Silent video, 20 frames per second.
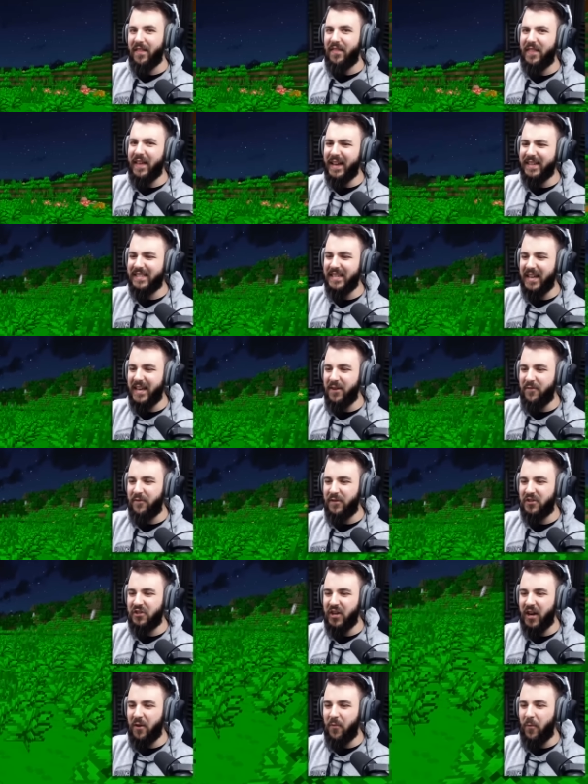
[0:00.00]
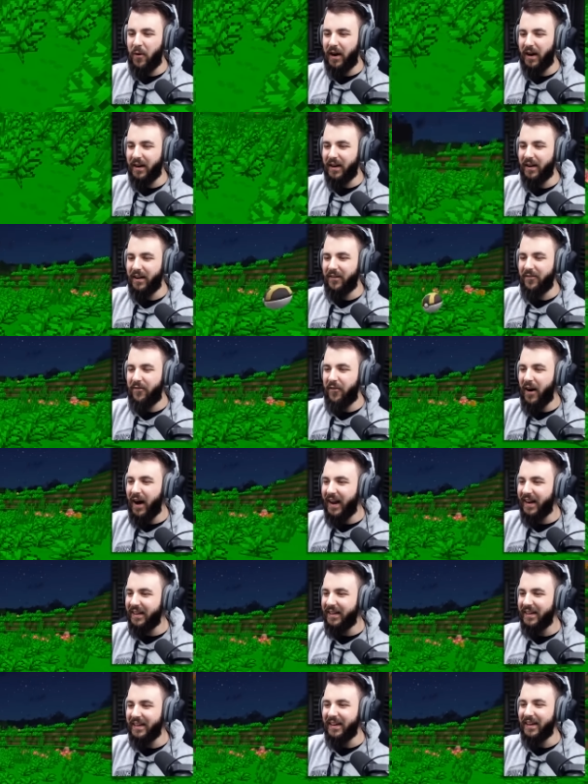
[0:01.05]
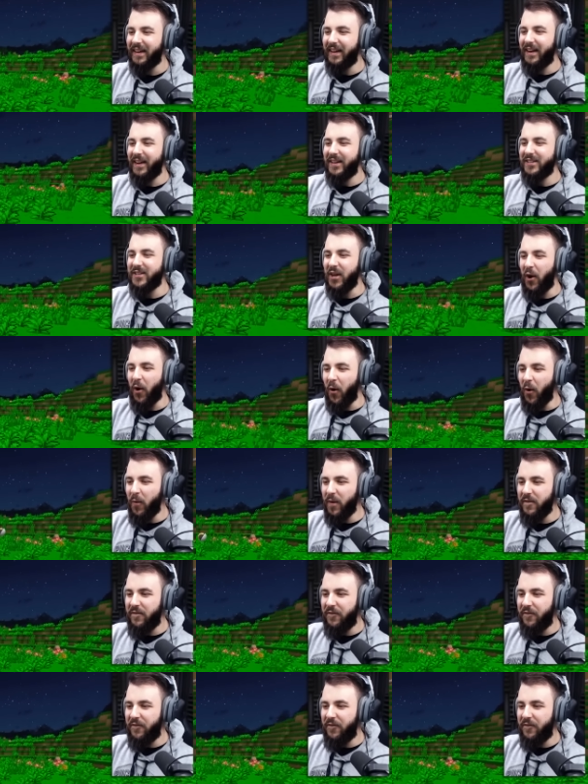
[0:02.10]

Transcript: That's it for Gen 1. Finally. So all we